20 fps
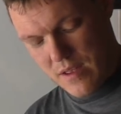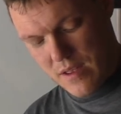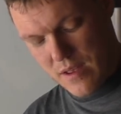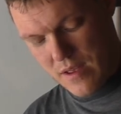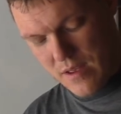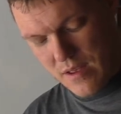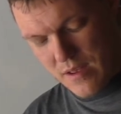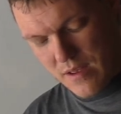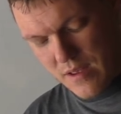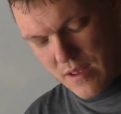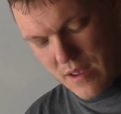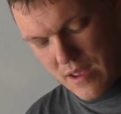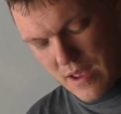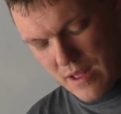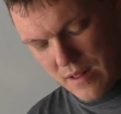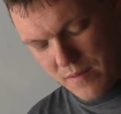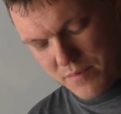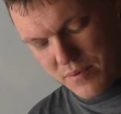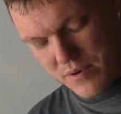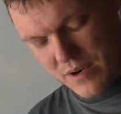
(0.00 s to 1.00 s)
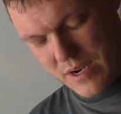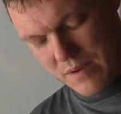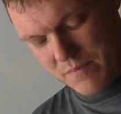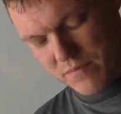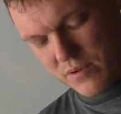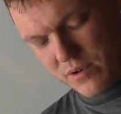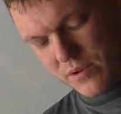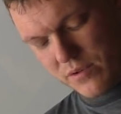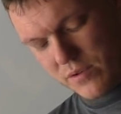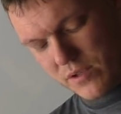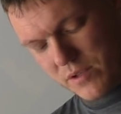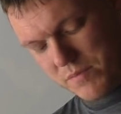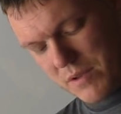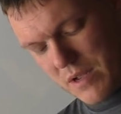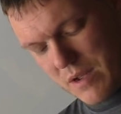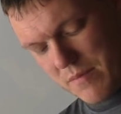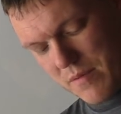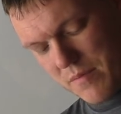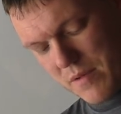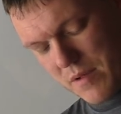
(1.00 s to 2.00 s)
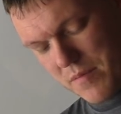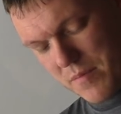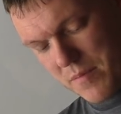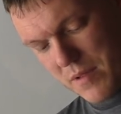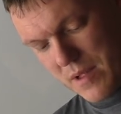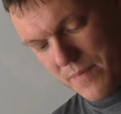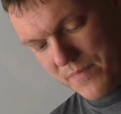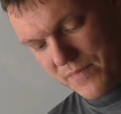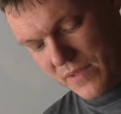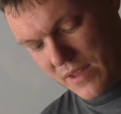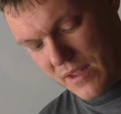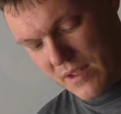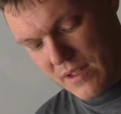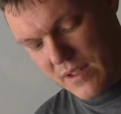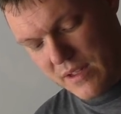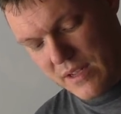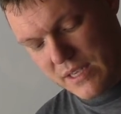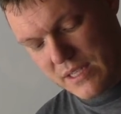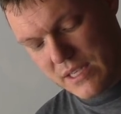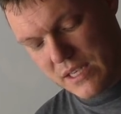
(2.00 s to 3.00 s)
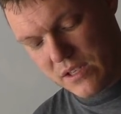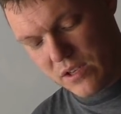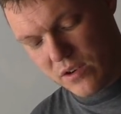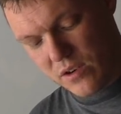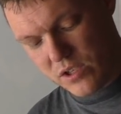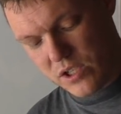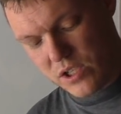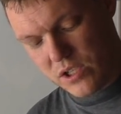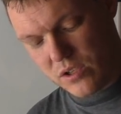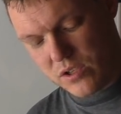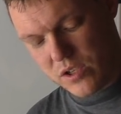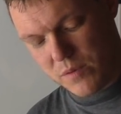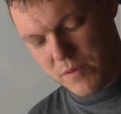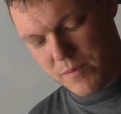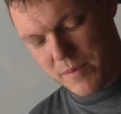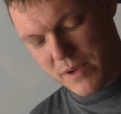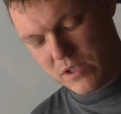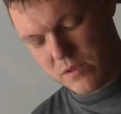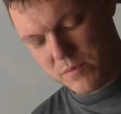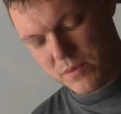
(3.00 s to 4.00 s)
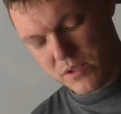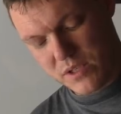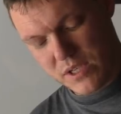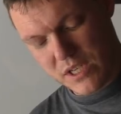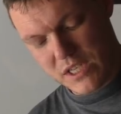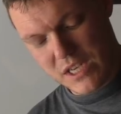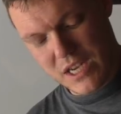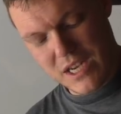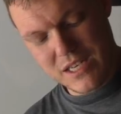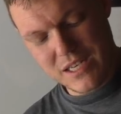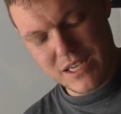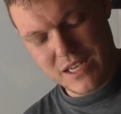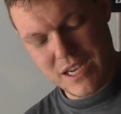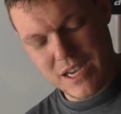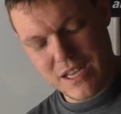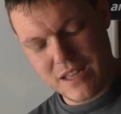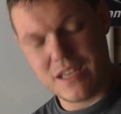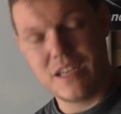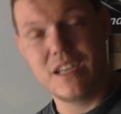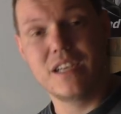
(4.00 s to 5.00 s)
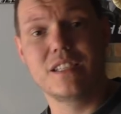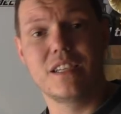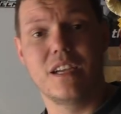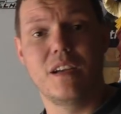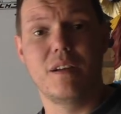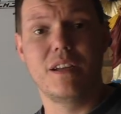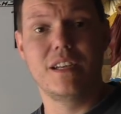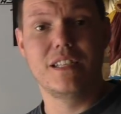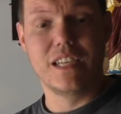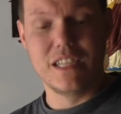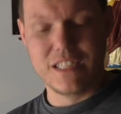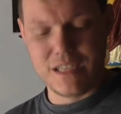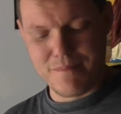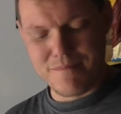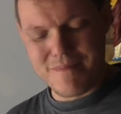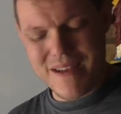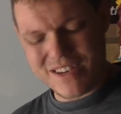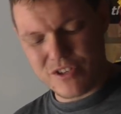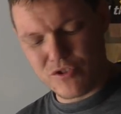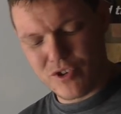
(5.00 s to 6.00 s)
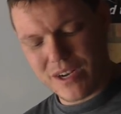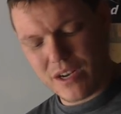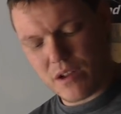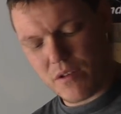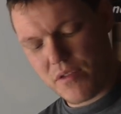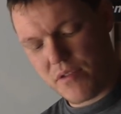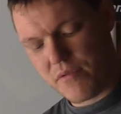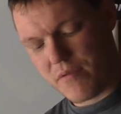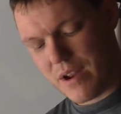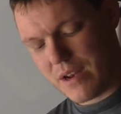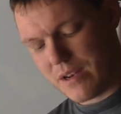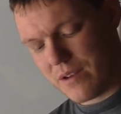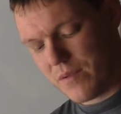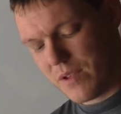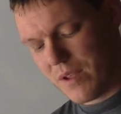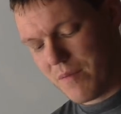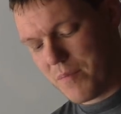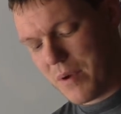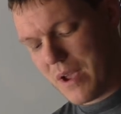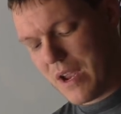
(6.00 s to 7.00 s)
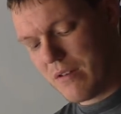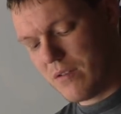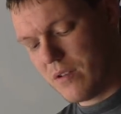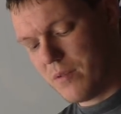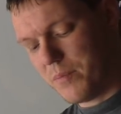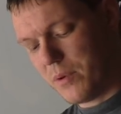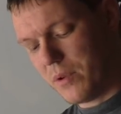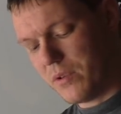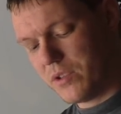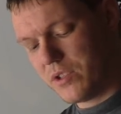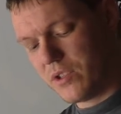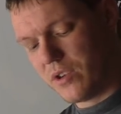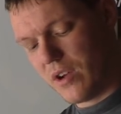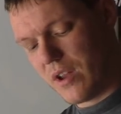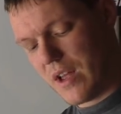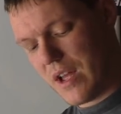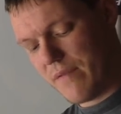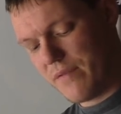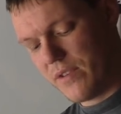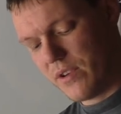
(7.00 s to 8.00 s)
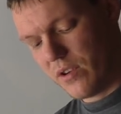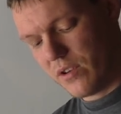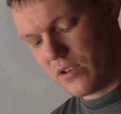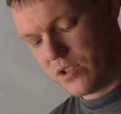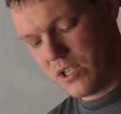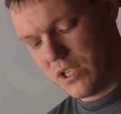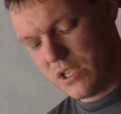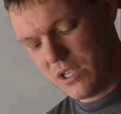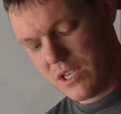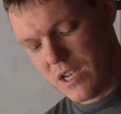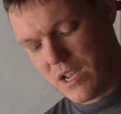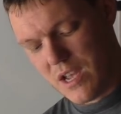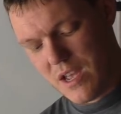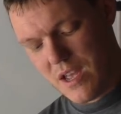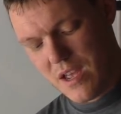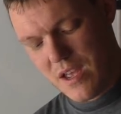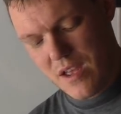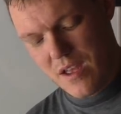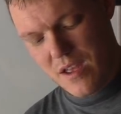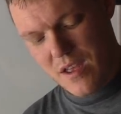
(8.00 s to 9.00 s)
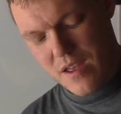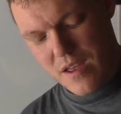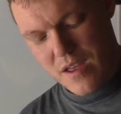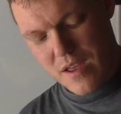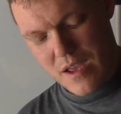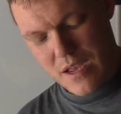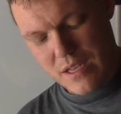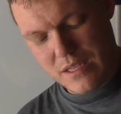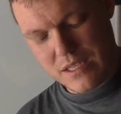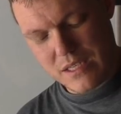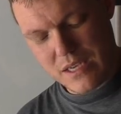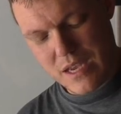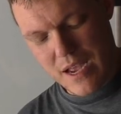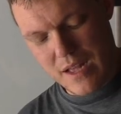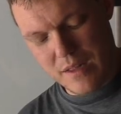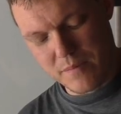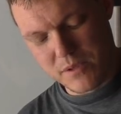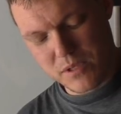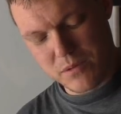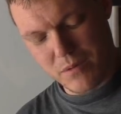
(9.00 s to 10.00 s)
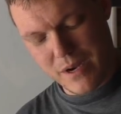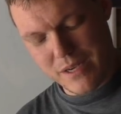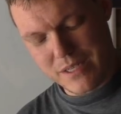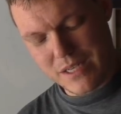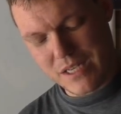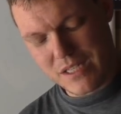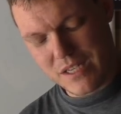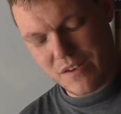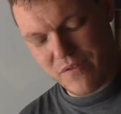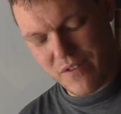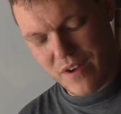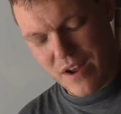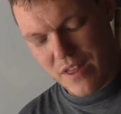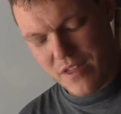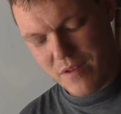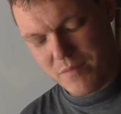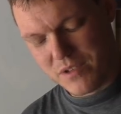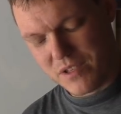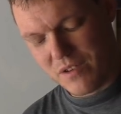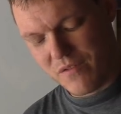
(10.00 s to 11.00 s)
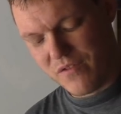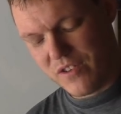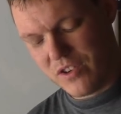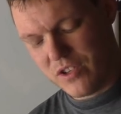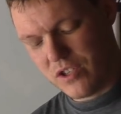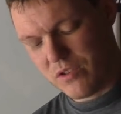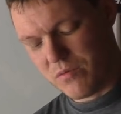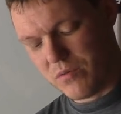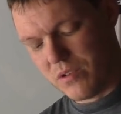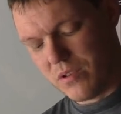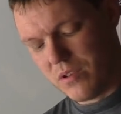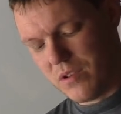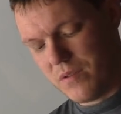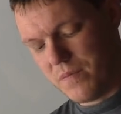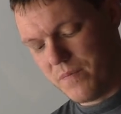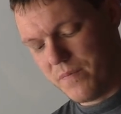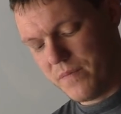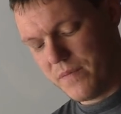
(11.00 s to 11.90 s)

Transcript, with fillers: uh, HEL brake products, blah, blah, blah, blah, blah. It says the notches on top of the banjo bolts are to indicate that it is a metric thread. The Imperial bolts don't have the notches. It helps to identify them as a visual,